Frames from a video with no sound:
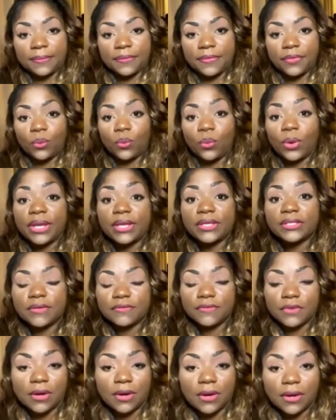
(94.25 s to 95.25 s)
The ways of
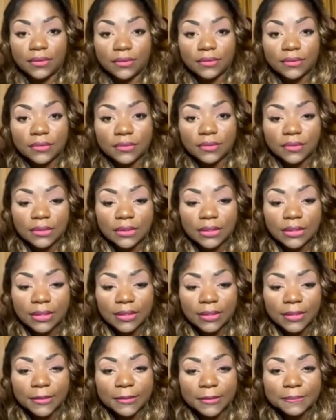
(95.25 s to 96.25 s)
God,
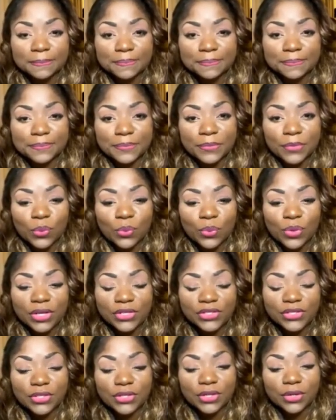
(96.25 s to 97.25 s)
which,
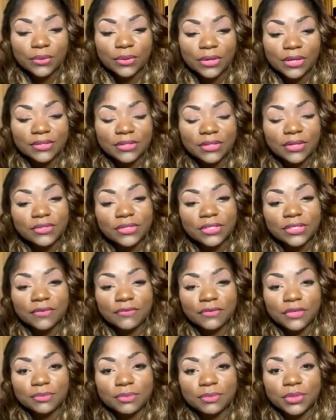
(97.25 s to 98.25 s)
you know, there's a
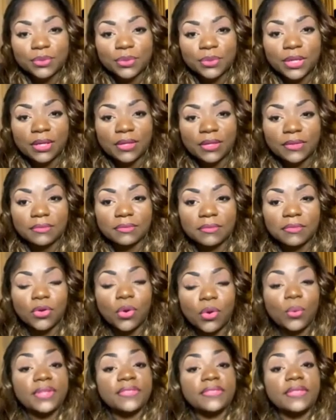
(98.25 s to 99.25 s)
difference between
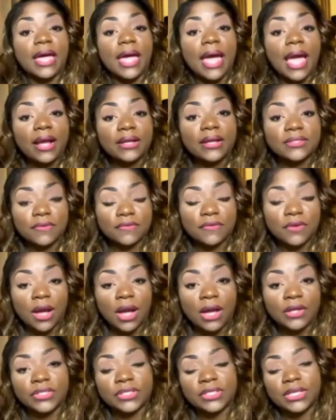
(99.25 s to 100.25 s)
knowing the acts of
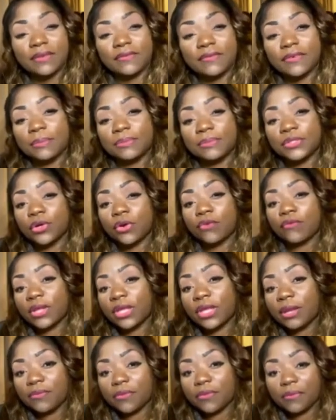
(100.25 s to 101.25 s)
God, just kind of observing
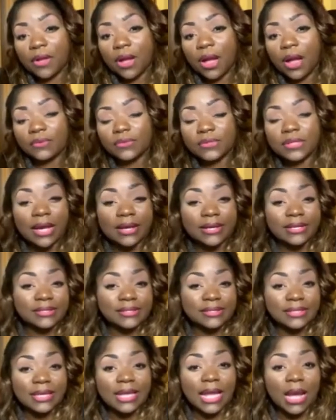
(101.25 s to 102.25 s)
him from the outside and
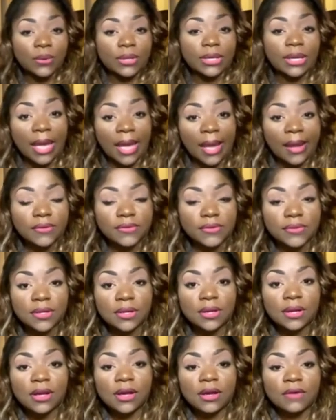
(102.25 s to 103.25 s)
seeing how he acts,
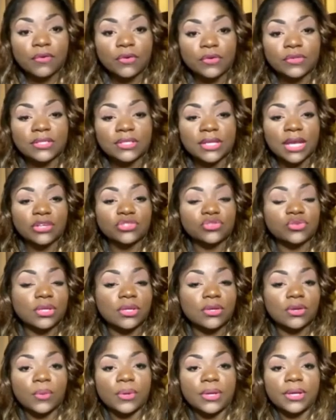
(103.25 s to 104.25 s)
versus actually
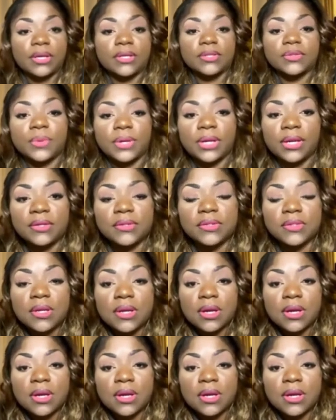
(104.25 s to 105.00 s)
knowing his ways.